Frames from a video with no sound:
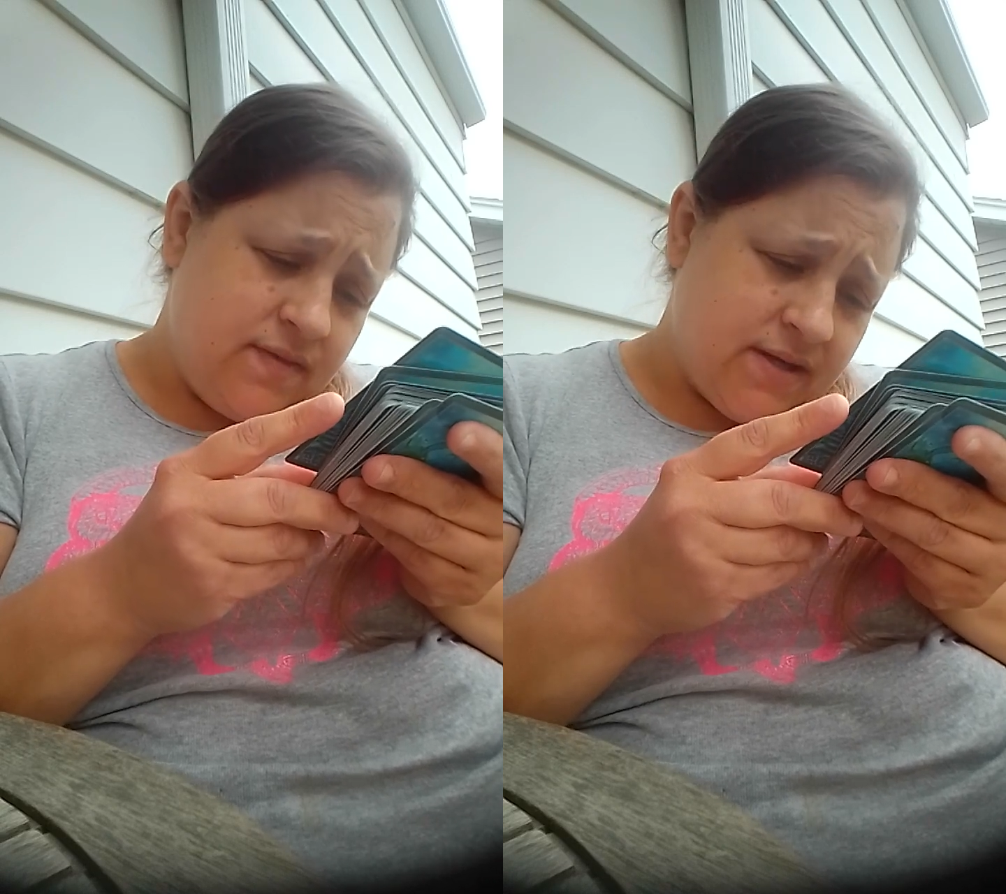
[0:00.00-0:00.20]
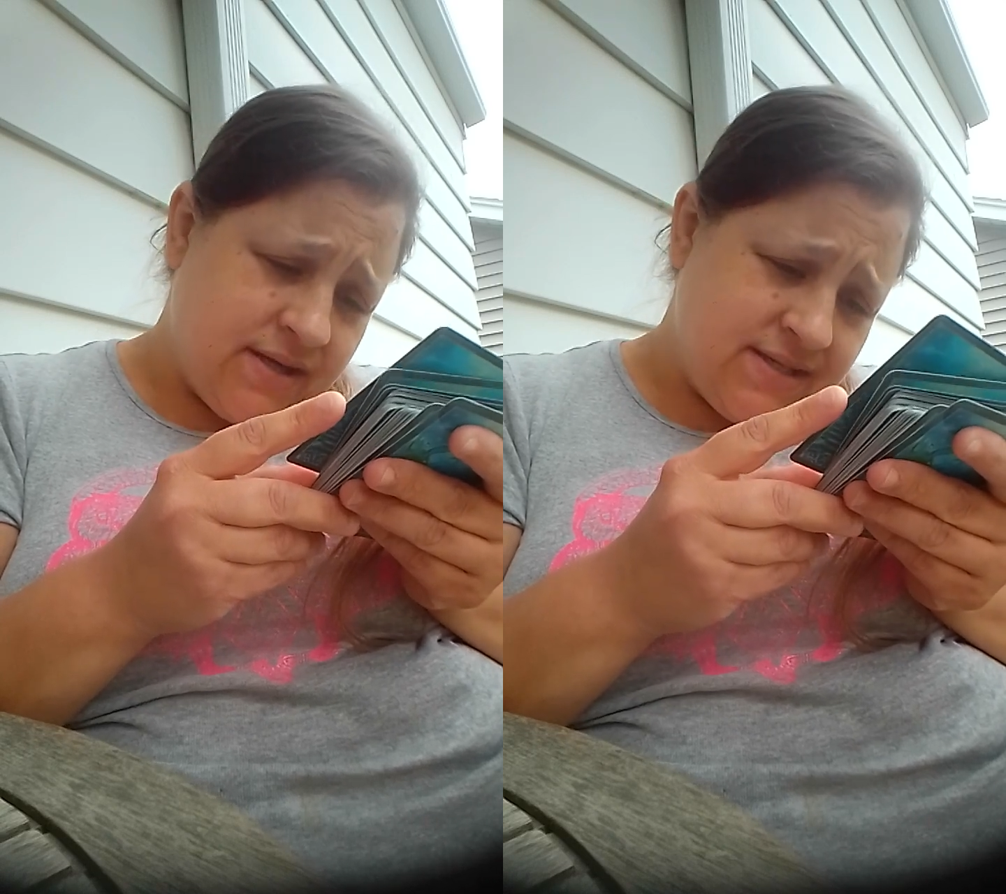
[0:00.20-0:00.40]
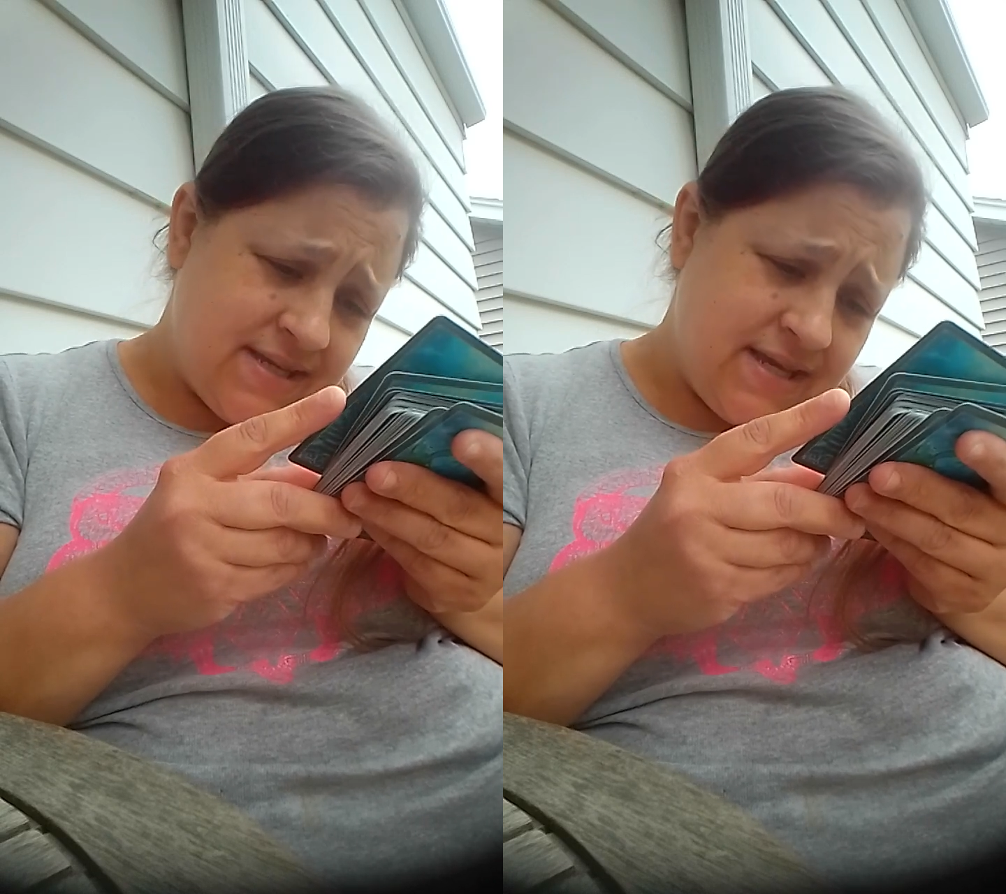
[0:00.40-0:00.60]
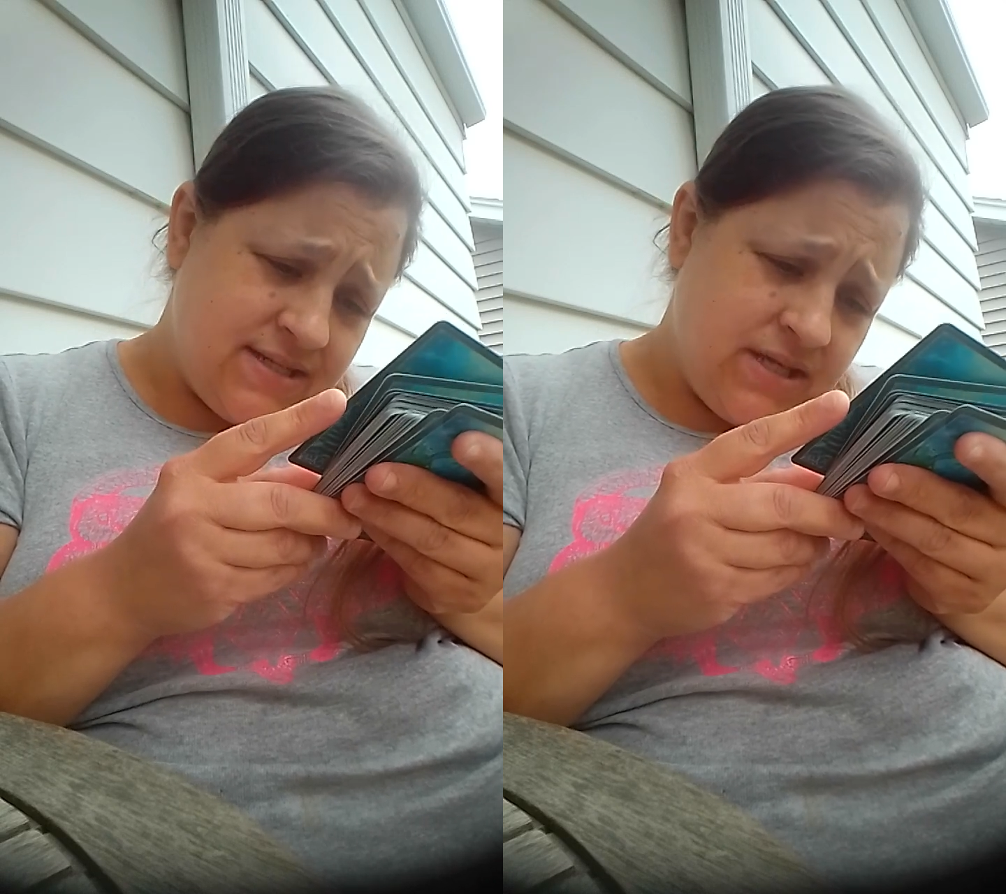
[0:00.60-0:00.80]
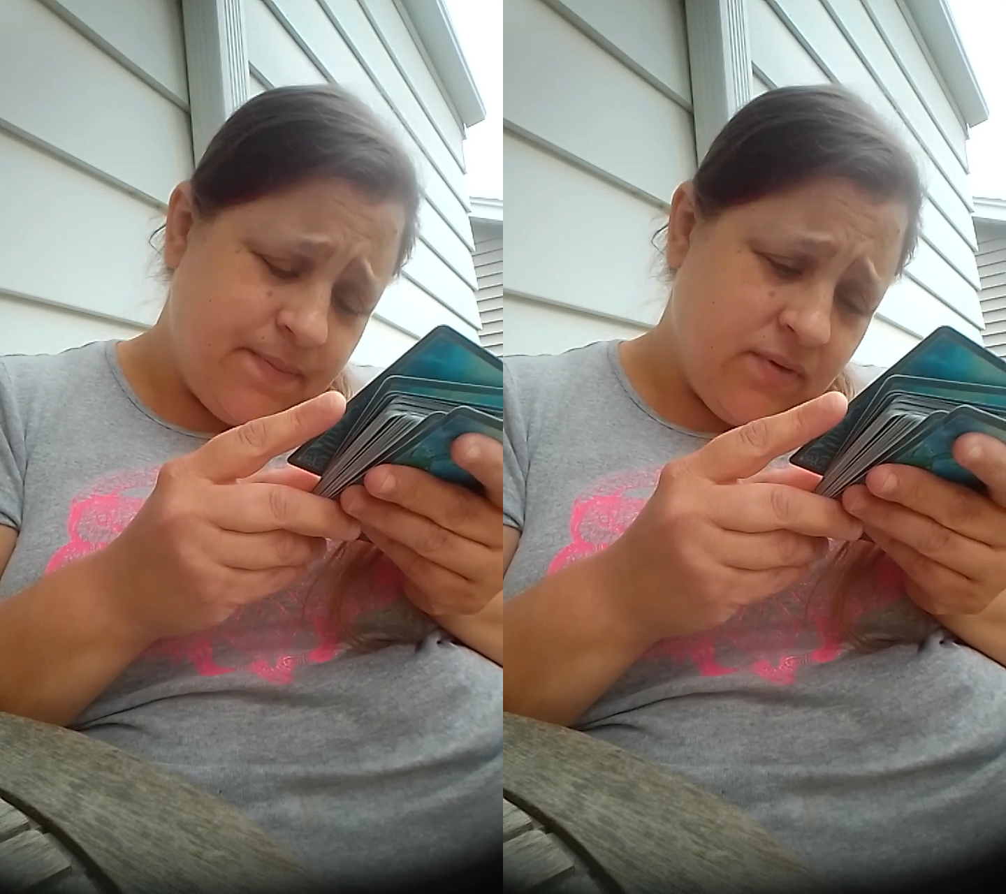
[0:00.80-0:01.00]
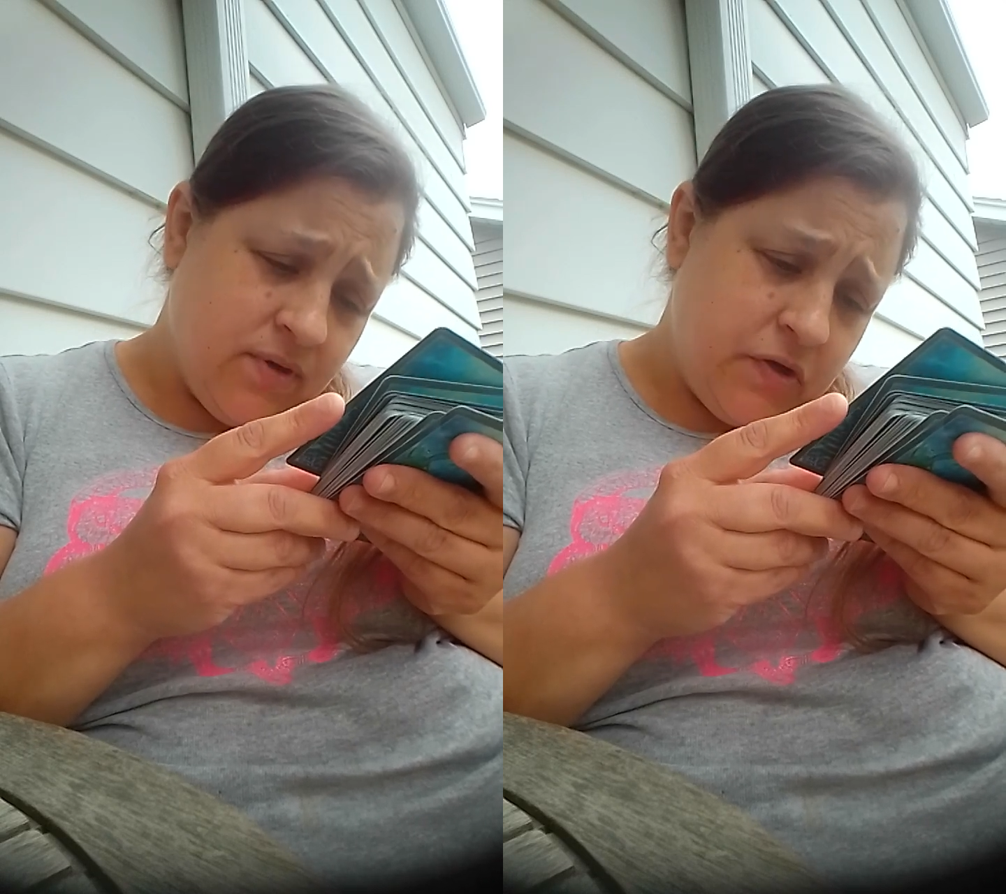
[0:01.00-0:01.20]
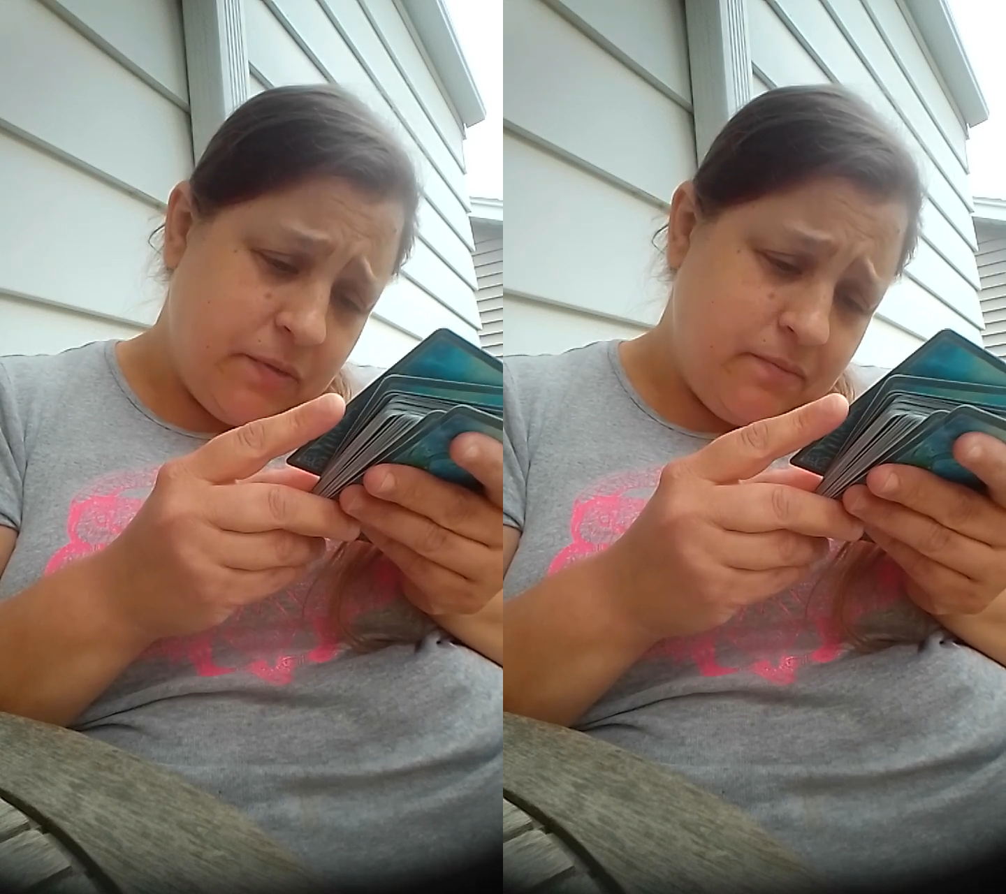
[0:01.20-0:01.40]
There is a deeper